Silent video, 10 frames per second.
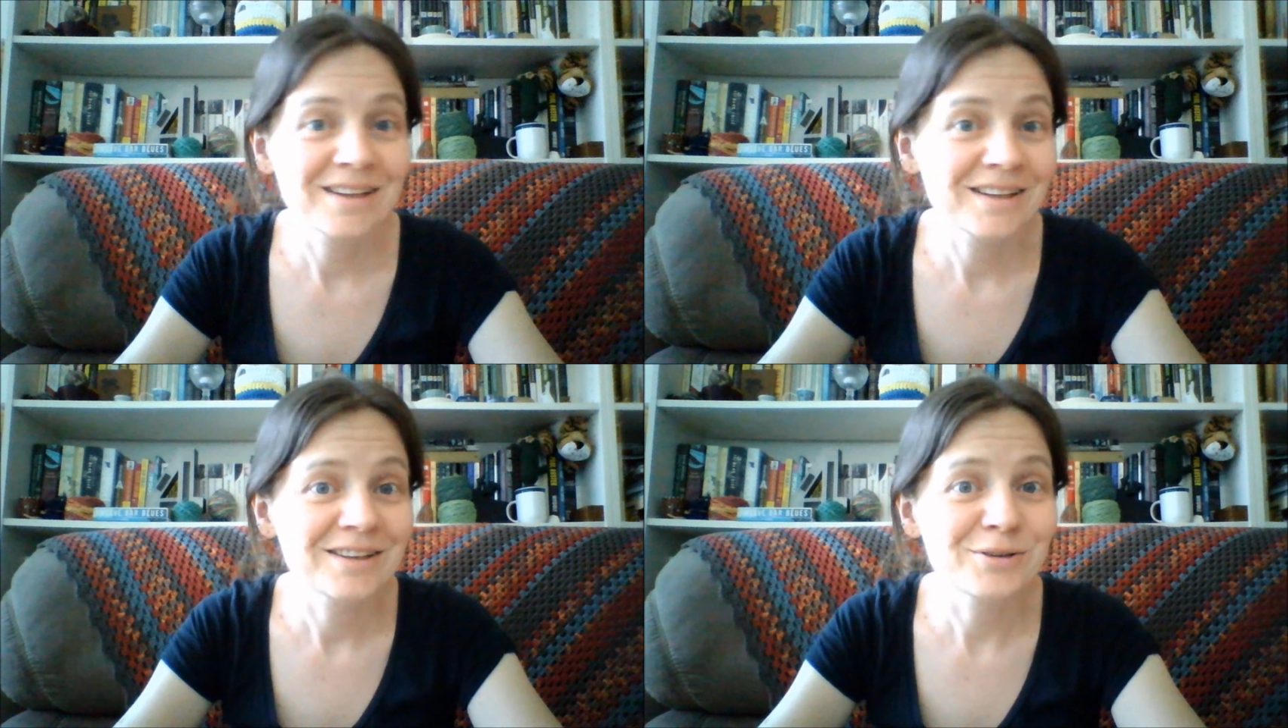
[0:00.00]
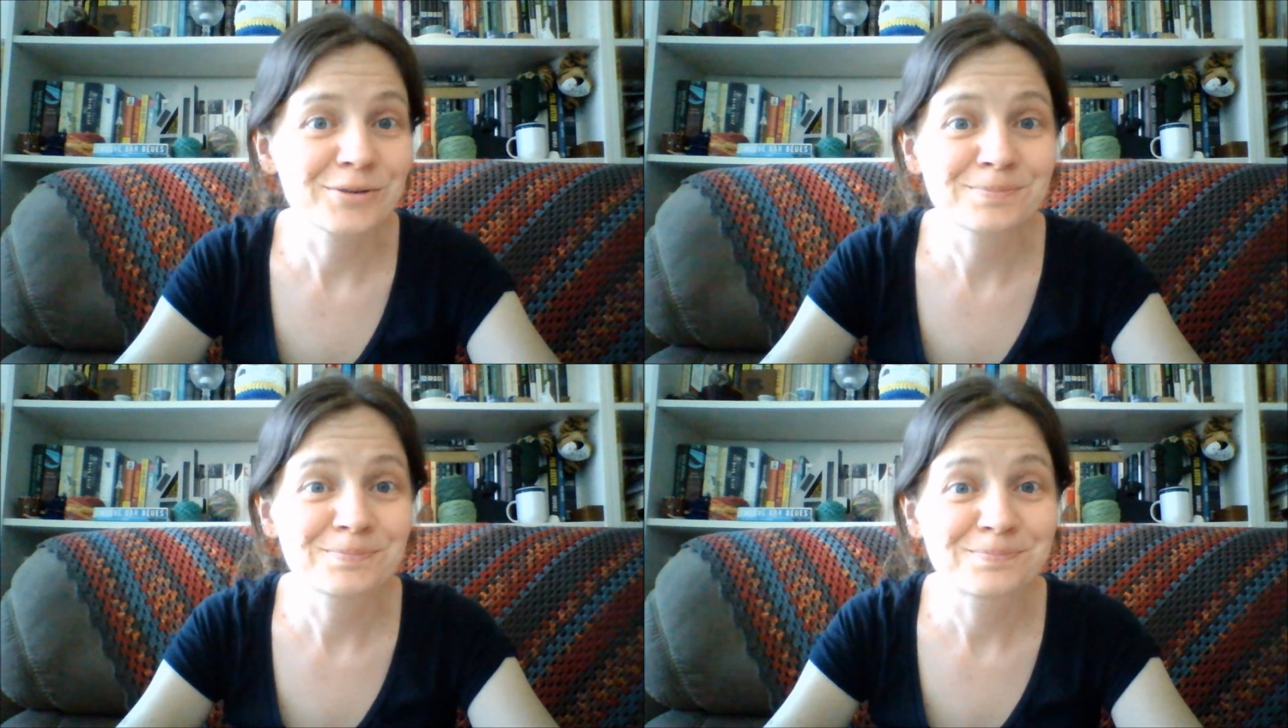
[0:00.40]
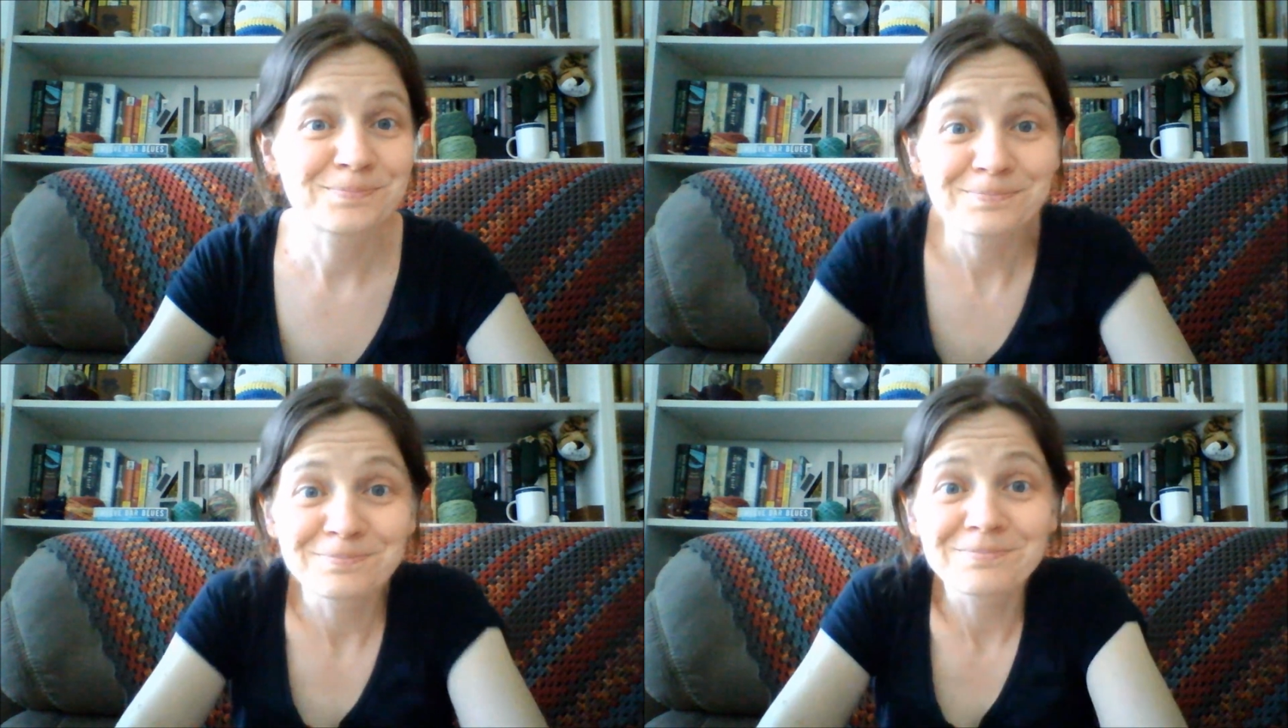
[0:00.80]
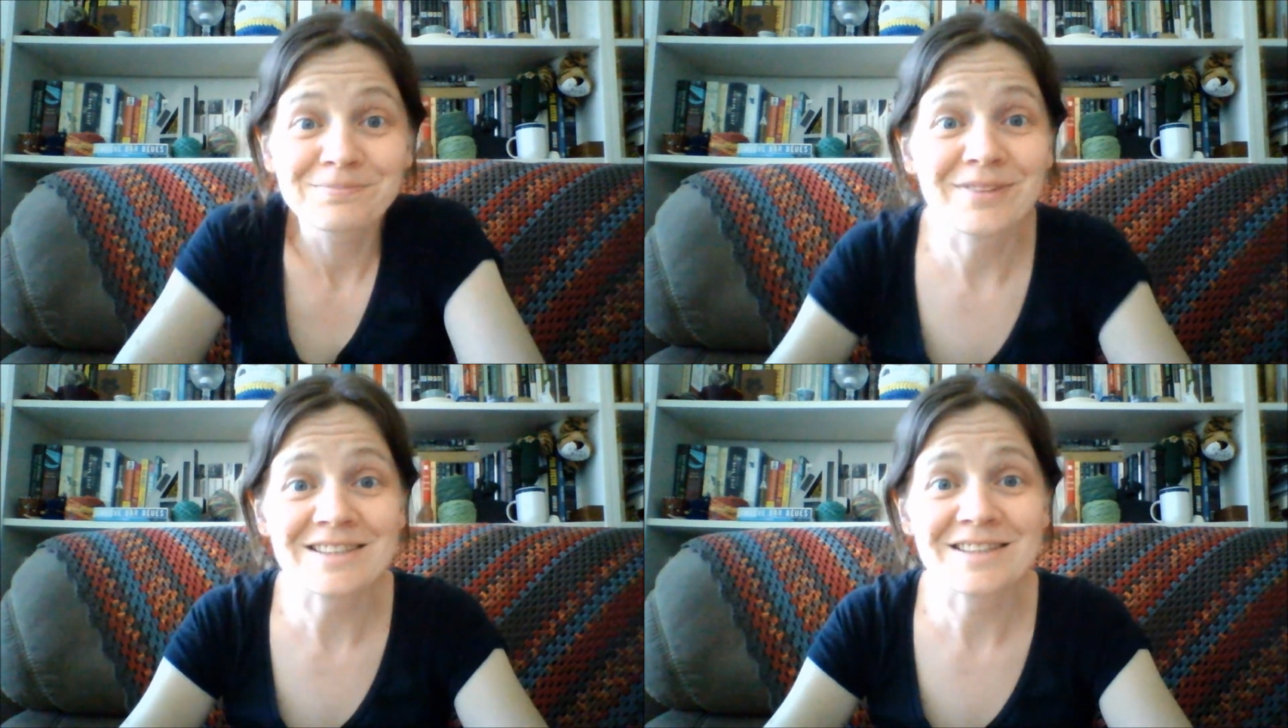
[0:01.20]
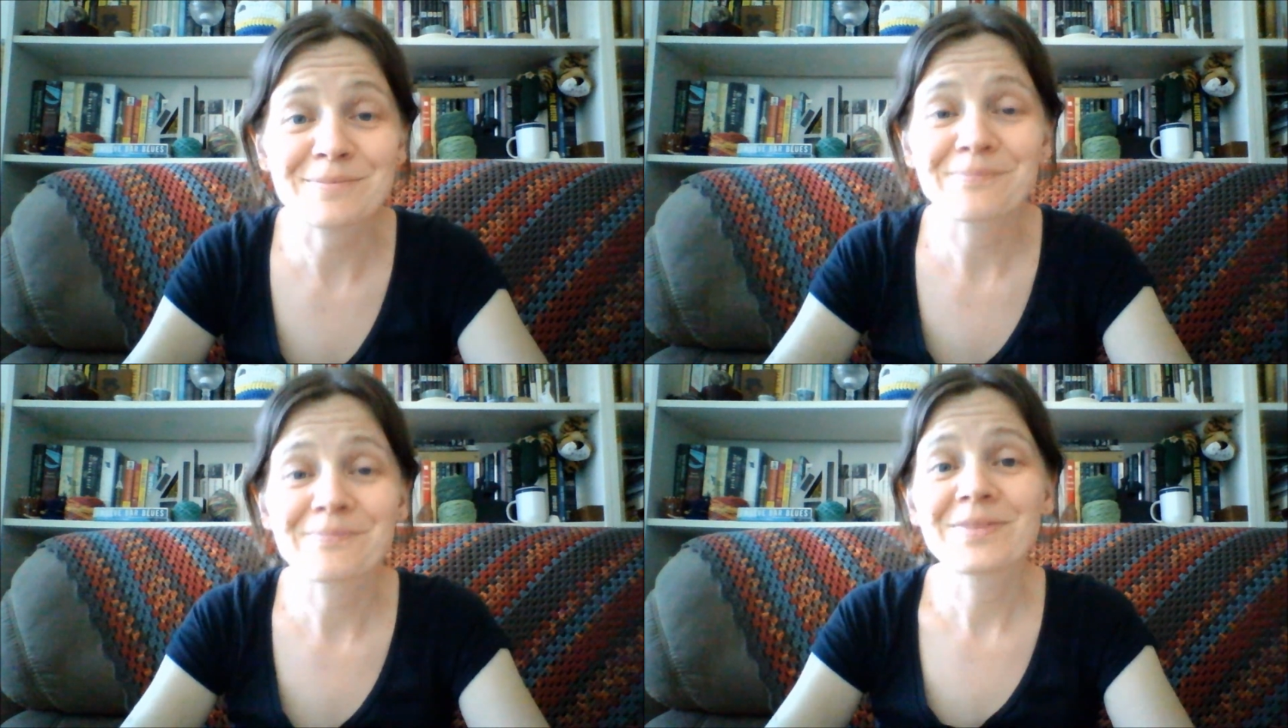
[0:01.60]
cool. That's it.
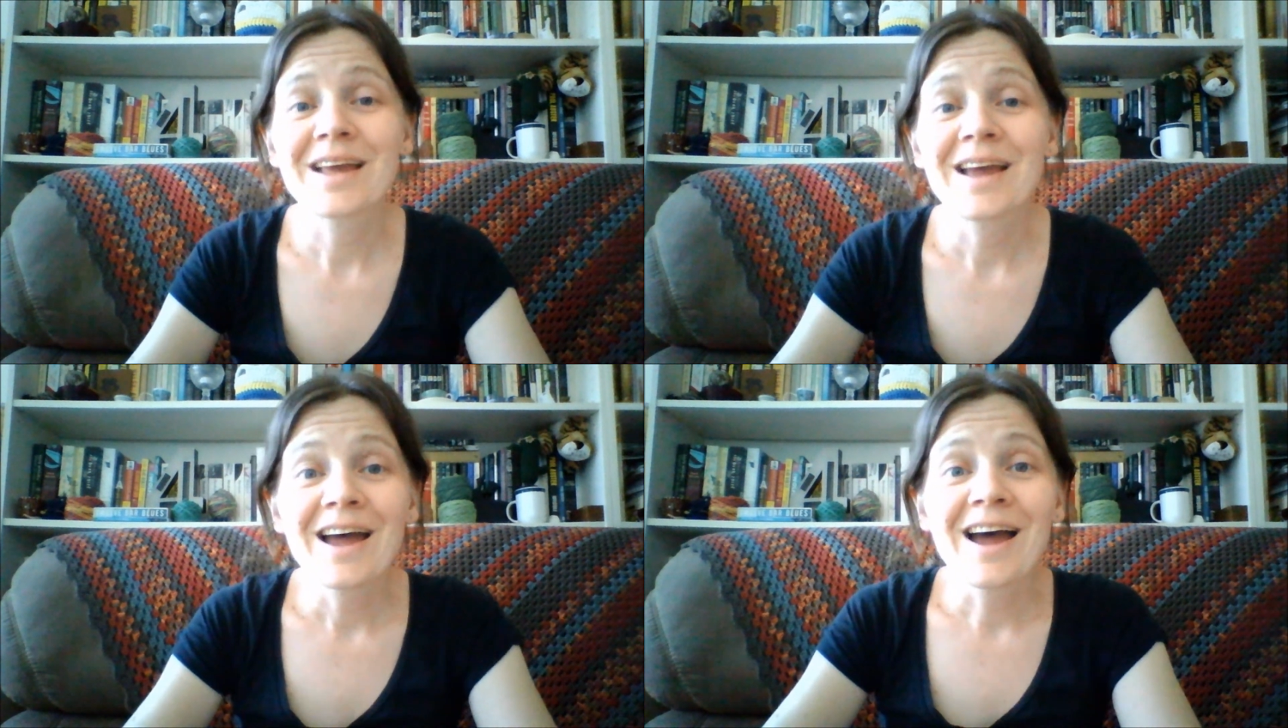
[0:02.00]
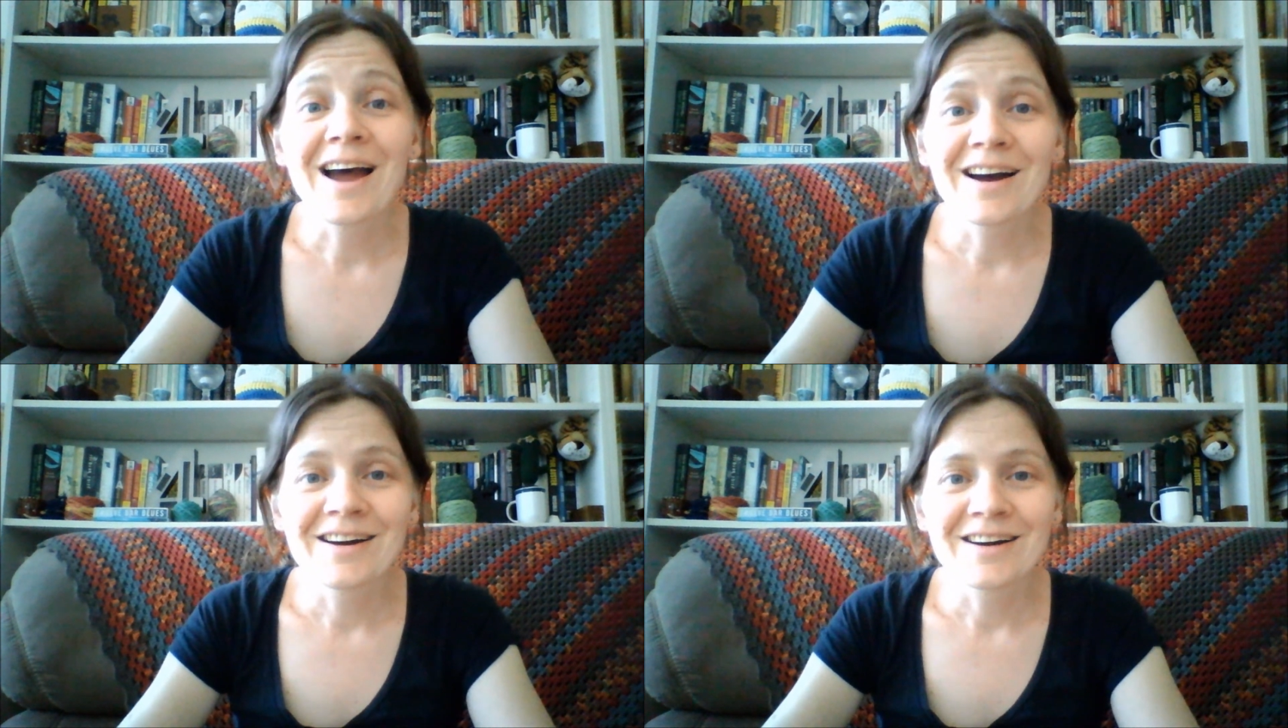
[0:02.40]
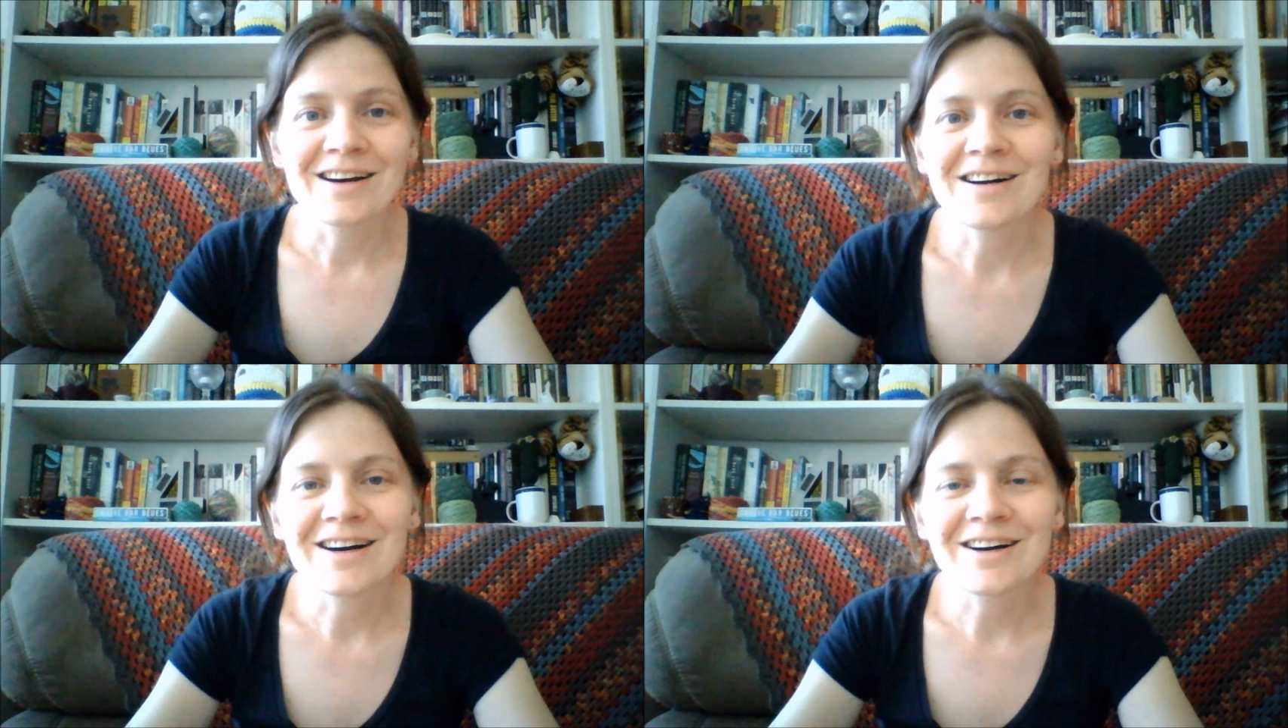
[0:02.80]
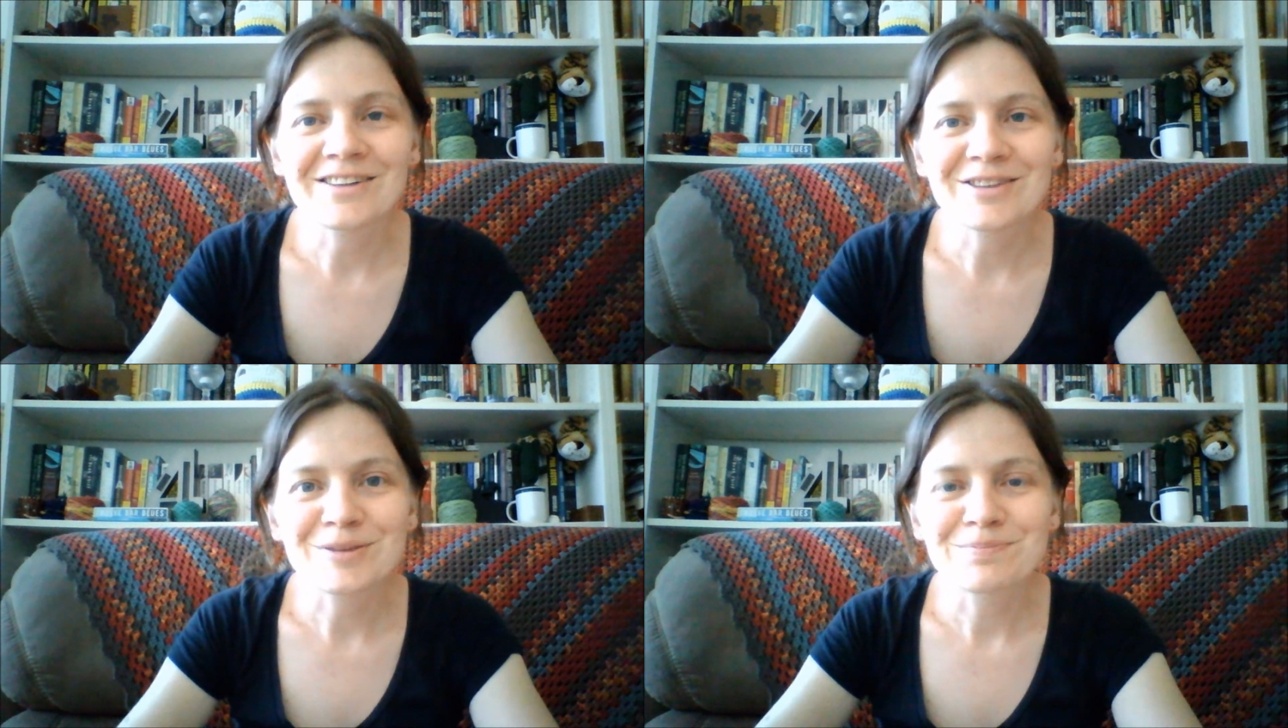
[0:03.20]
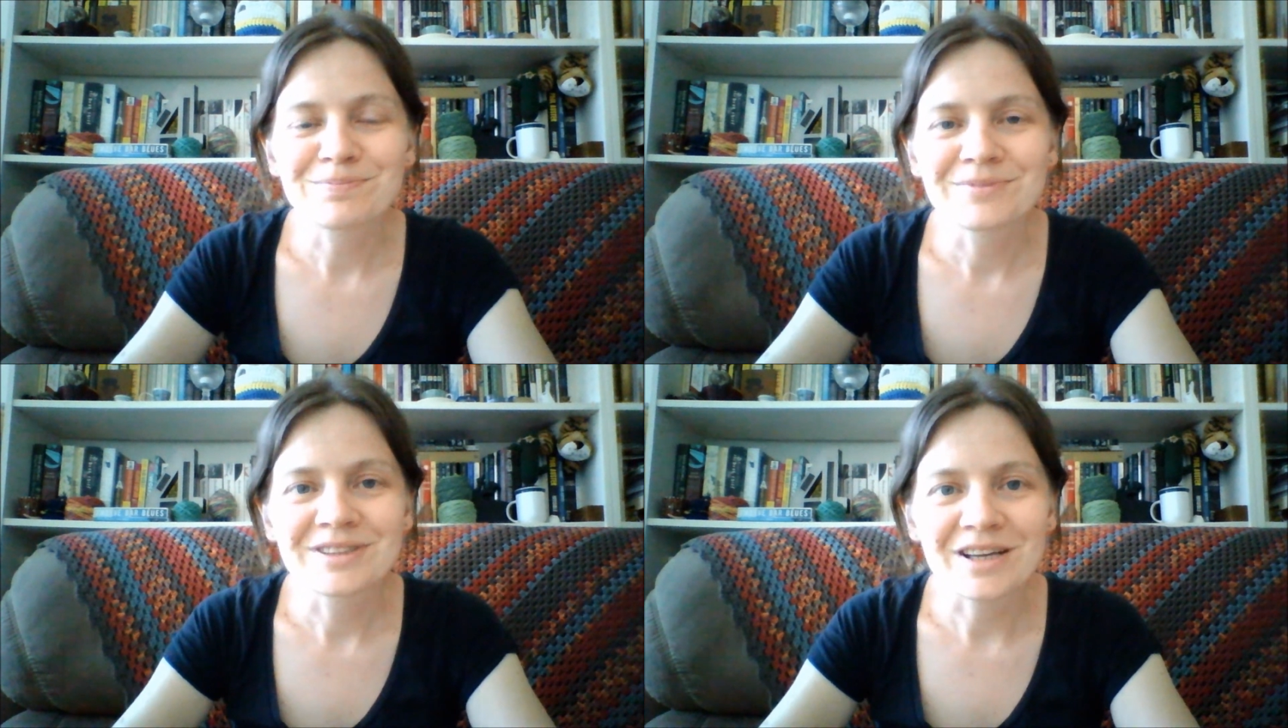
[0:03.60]
I'll see you